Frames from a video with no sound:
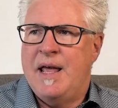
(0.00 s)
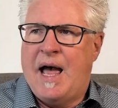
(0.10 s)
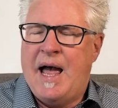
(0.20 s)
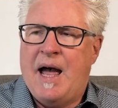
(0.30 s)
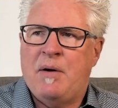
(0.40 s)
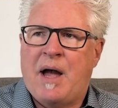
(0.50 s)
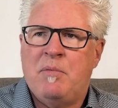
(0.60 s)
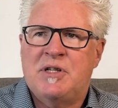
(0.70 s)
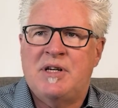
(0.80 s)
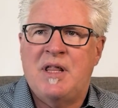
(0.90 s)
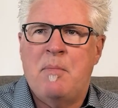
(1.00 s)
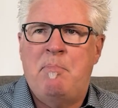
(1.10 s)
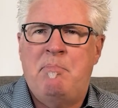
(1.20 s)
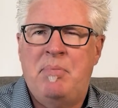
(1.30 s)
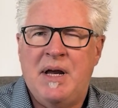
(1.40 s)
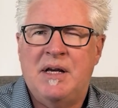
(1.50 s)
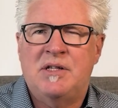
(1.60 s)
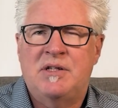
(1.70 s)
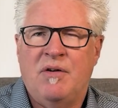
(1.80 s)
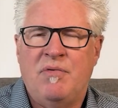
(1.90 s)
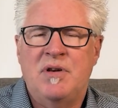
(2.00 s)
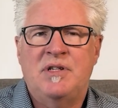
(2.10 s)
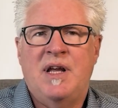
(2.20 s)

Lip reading: I would say the biggest difference